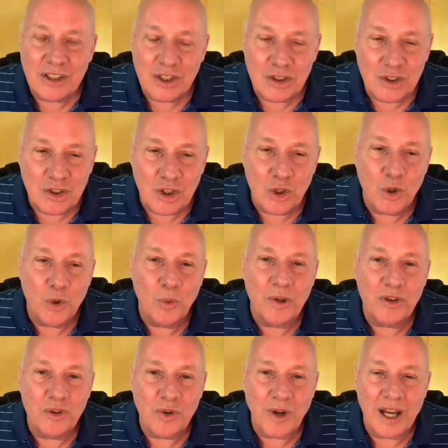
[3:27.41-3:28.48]
to do
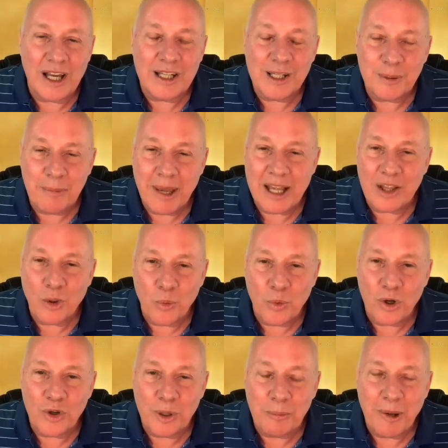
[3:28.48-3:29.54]
with trying to make the
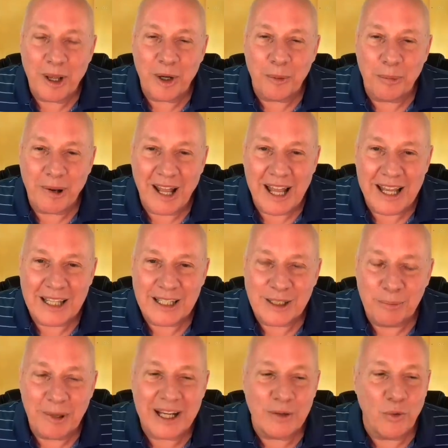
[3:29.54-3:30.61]
world a better place,
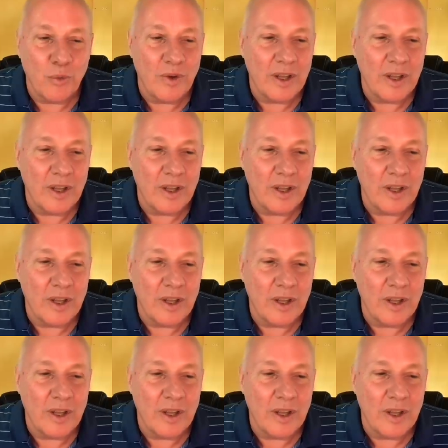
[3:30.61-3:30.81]
but it,